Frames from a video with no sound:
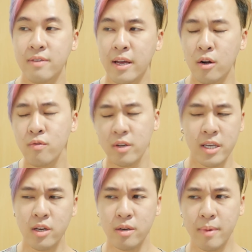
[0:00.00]
And over
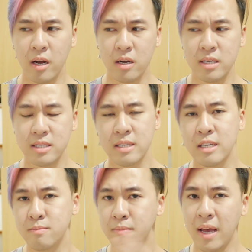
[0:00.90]
here in America, it's seen
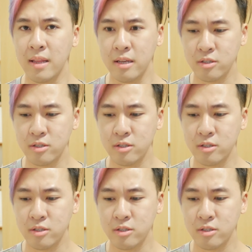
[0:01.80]
as manly.